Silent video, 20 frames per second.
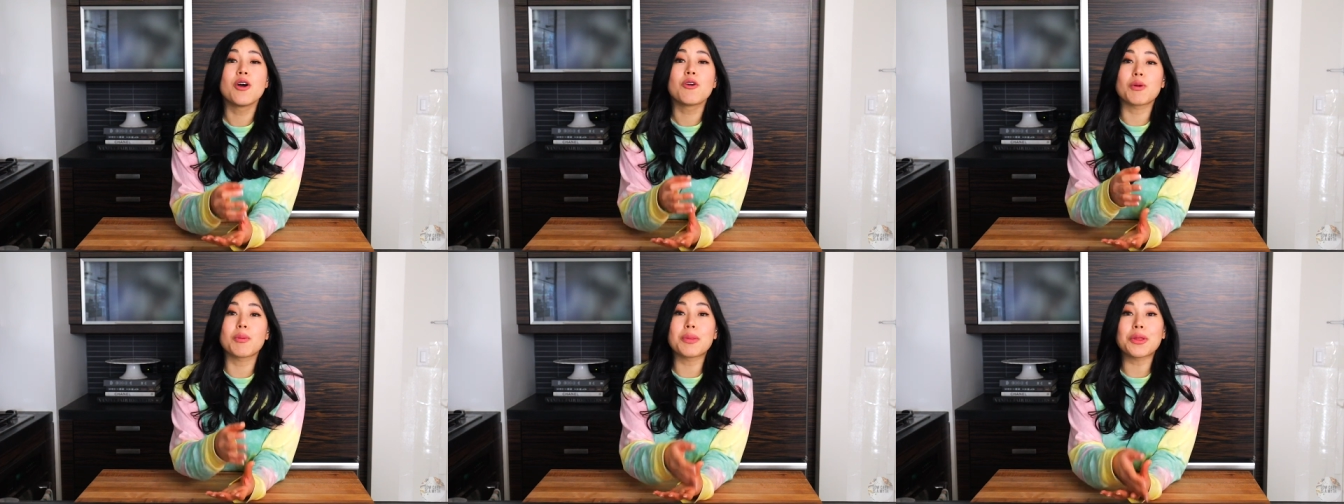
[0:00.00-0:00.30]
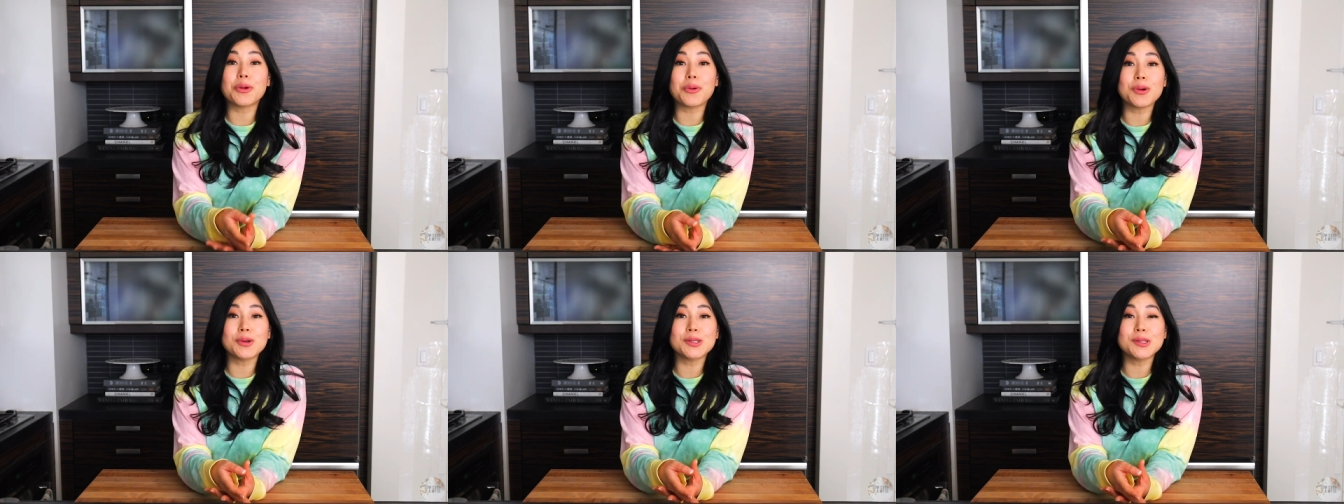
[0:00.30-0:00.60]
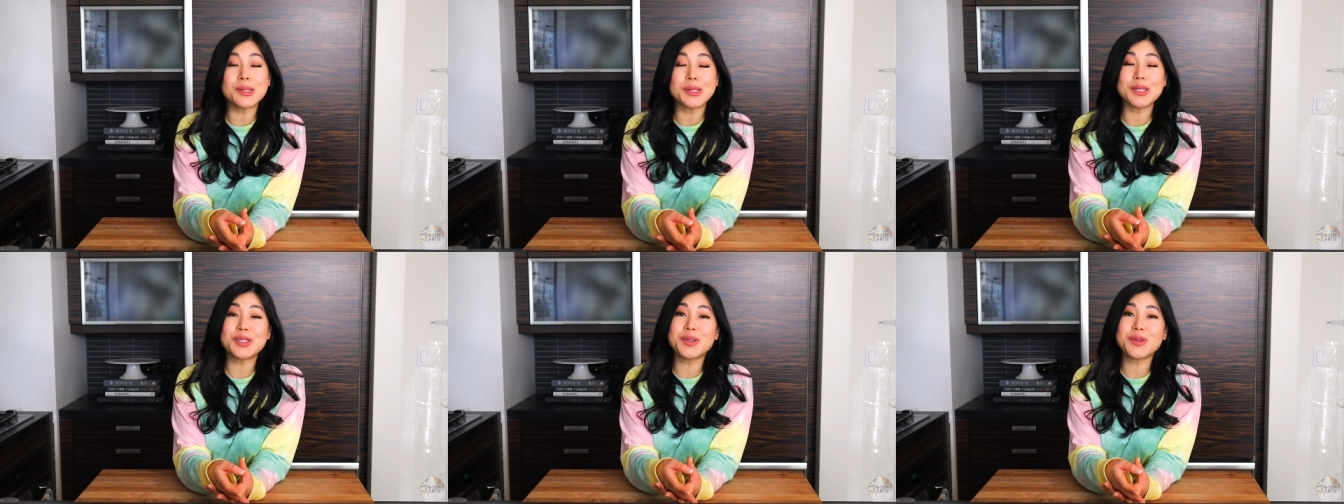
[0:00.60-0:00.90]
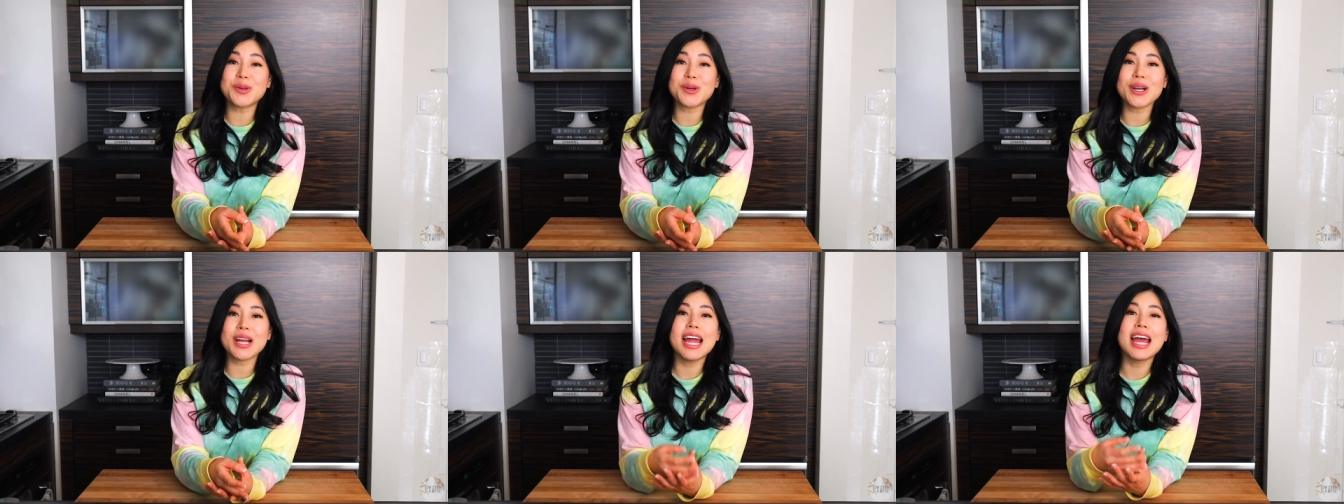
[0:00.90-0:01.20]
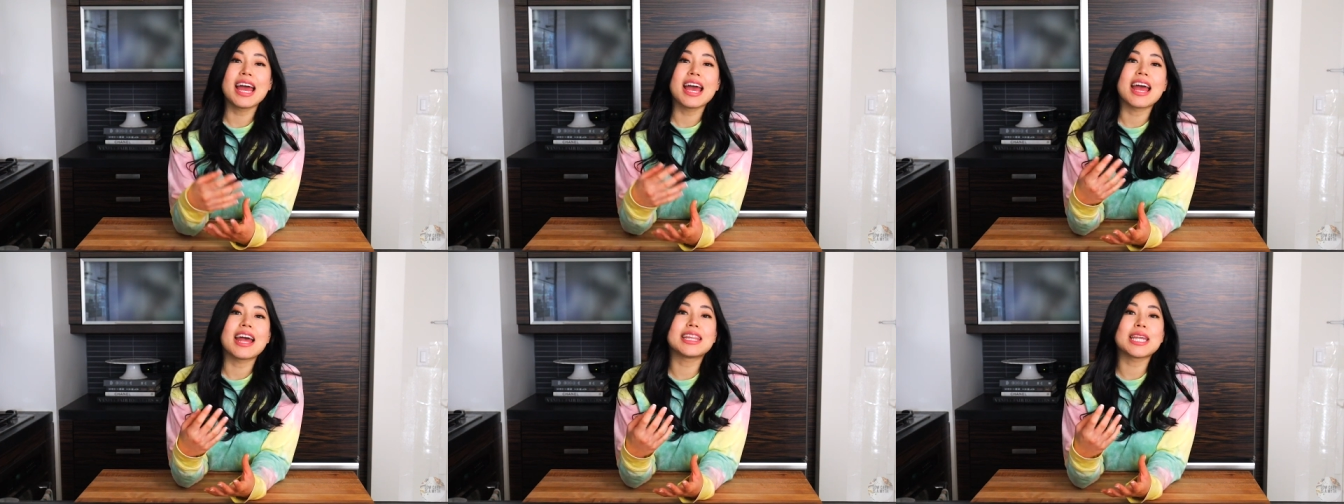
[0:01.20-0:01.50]
from the grocery store
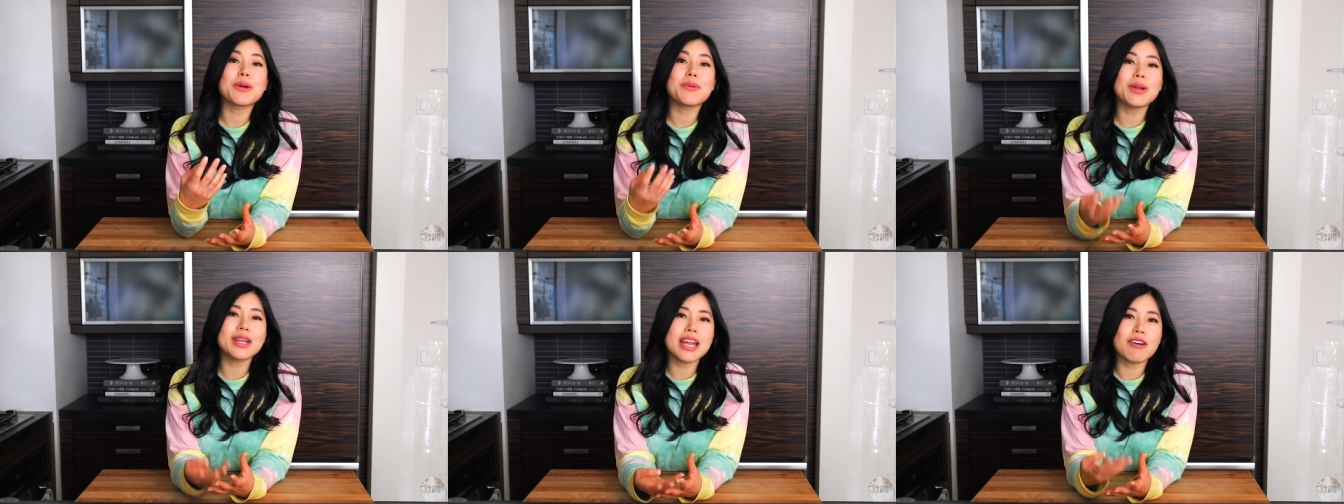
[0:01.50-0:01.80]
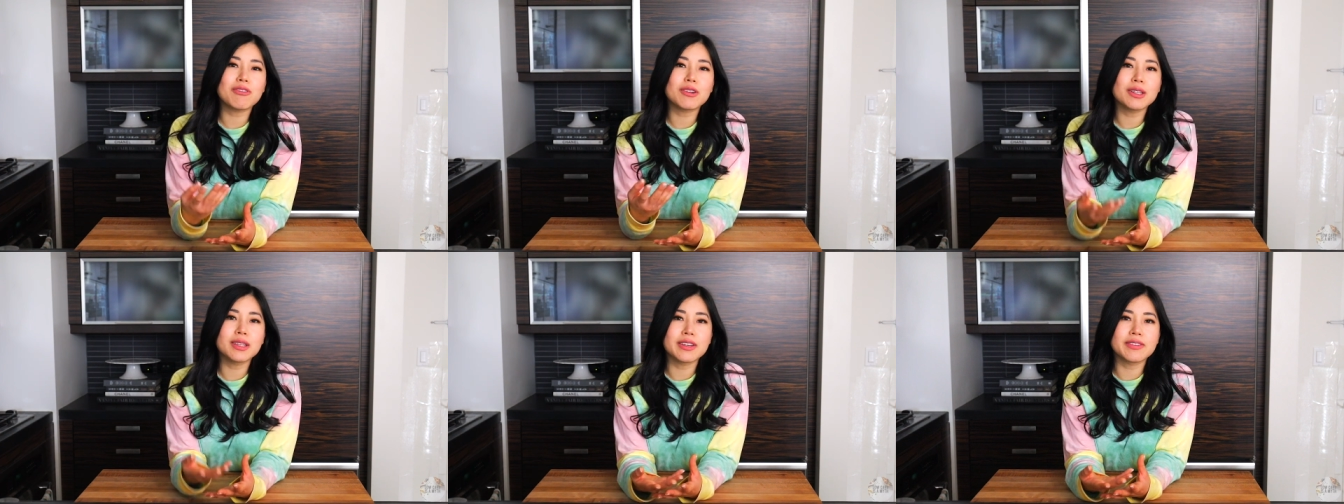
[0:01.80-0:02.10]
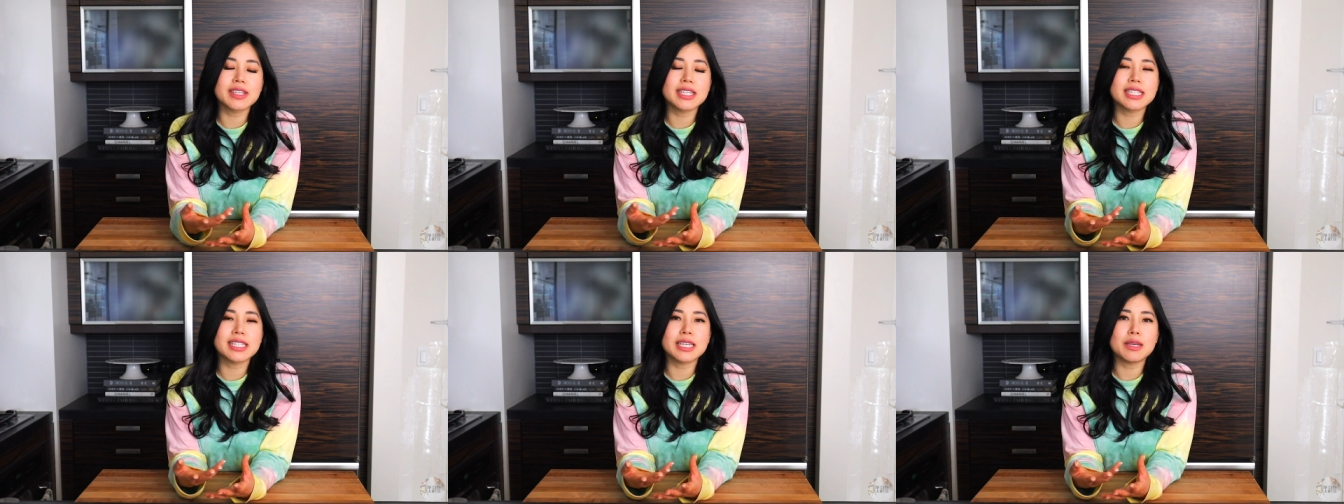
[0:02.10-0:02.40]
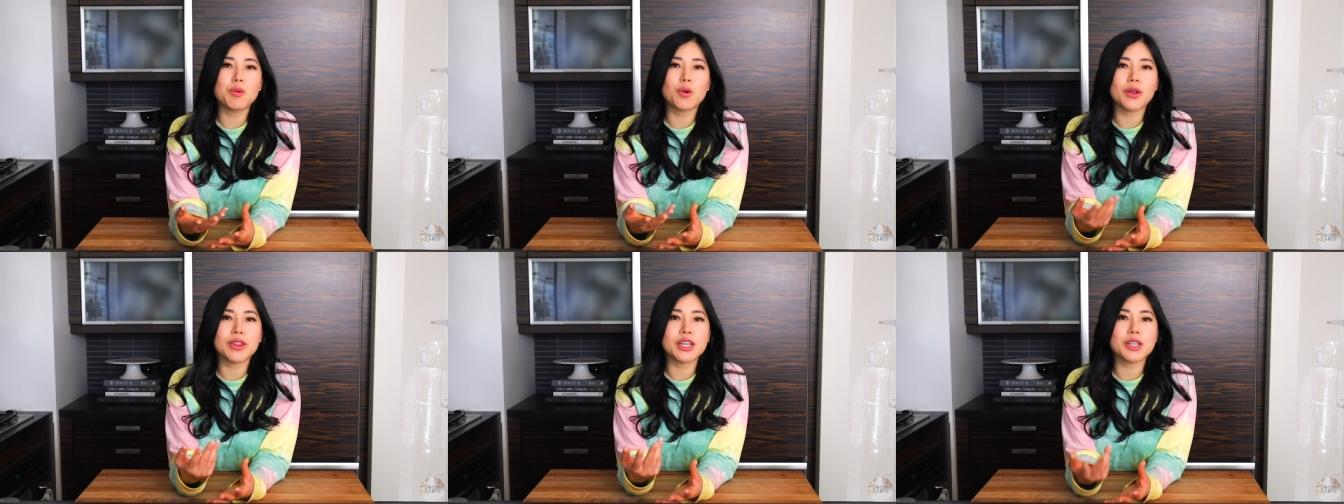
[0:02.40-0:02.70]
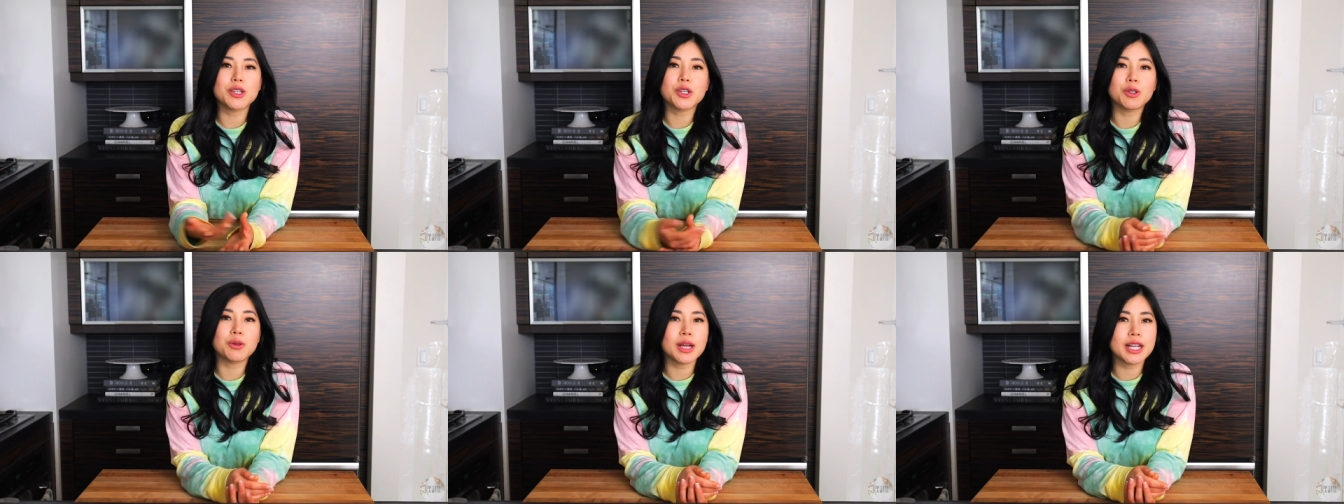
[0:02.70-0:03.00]
and they would never live to see more
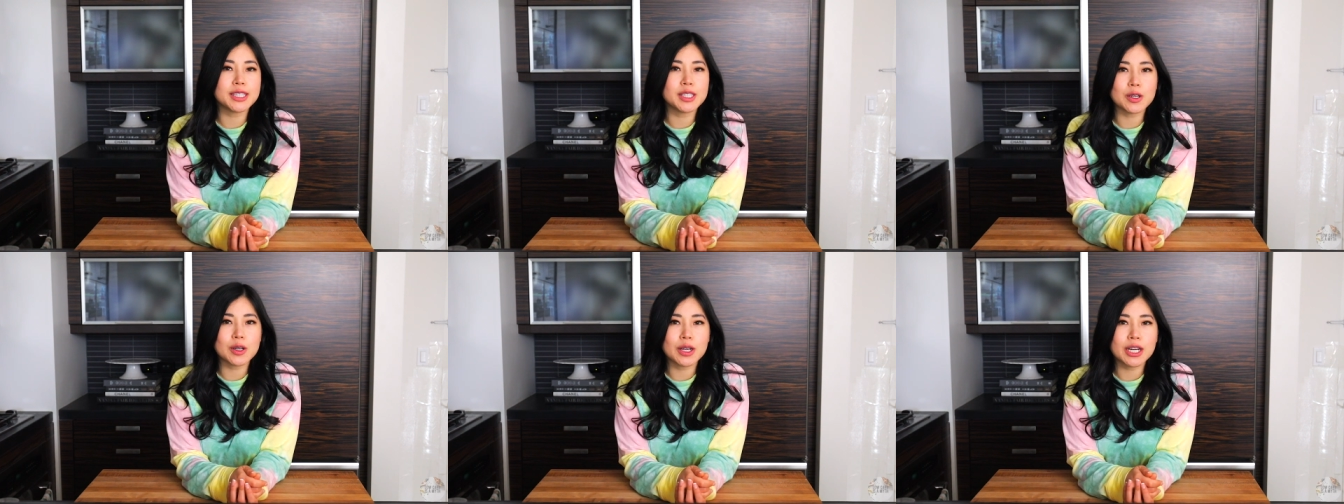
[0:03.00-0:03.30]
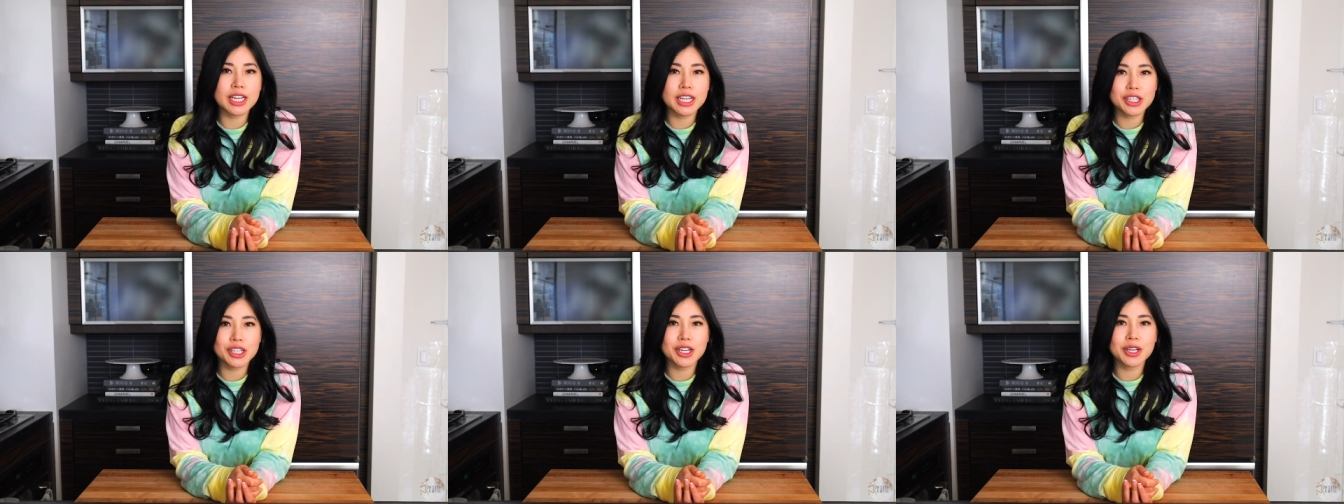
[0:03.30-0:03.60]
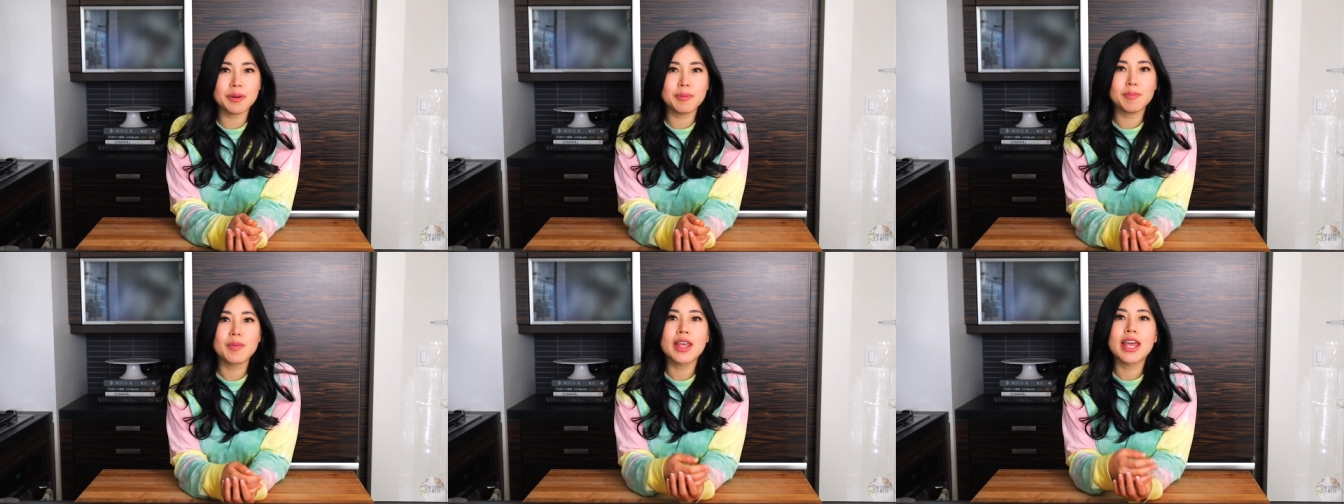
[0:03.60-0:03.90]
than two nights in our kitchen.